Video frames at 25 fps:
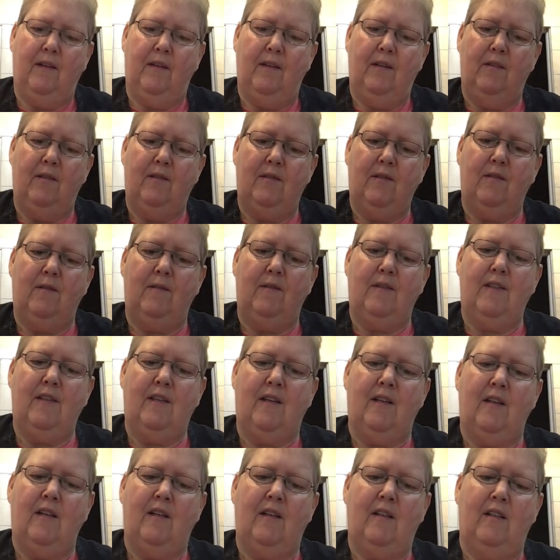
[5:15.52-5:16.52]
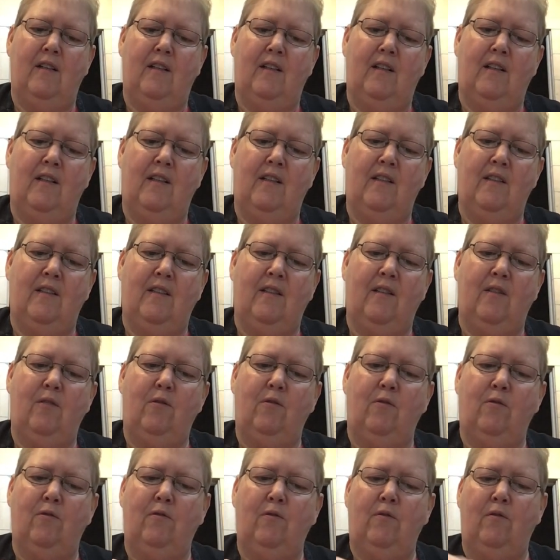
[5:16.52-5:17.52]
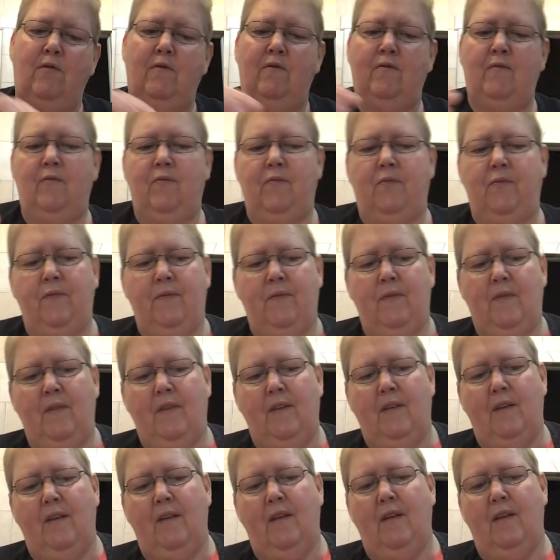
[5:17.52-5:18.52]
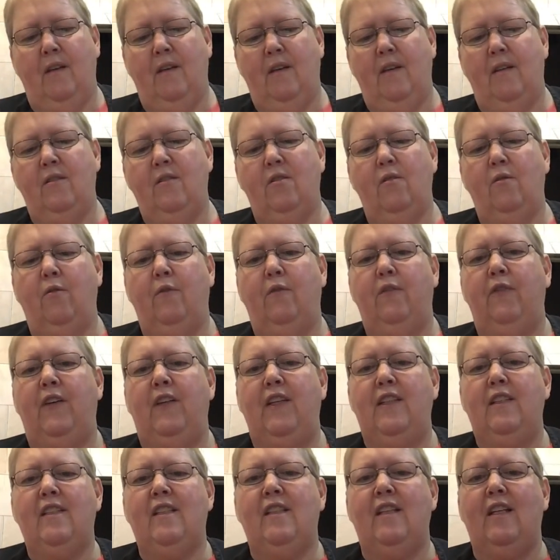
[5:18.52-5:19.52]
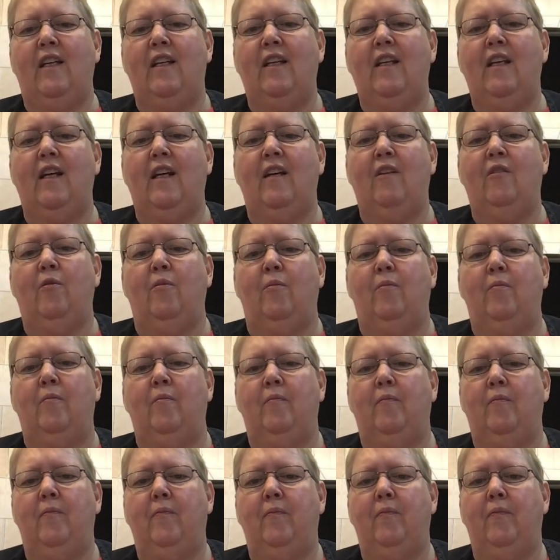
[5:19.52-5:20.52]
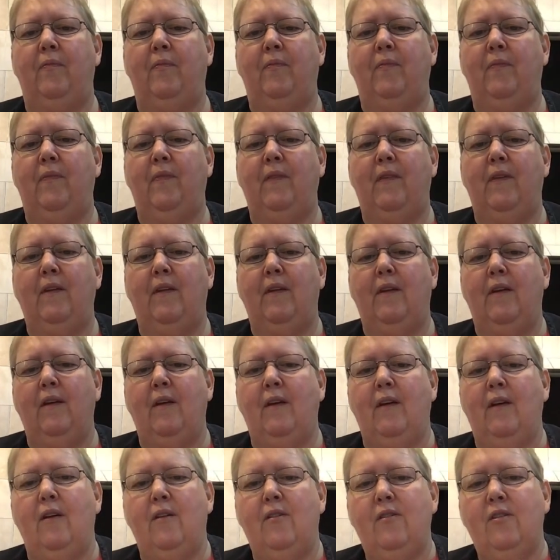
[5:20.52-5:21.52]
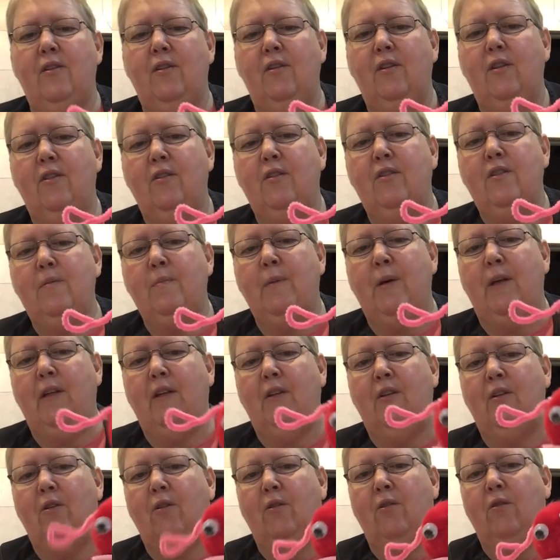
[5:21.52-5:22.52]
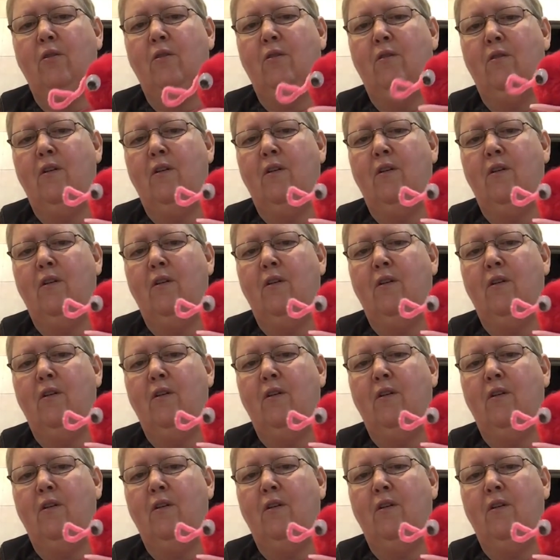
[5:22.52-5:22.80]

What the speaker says: So he's got his little feet sticking out. So there's my little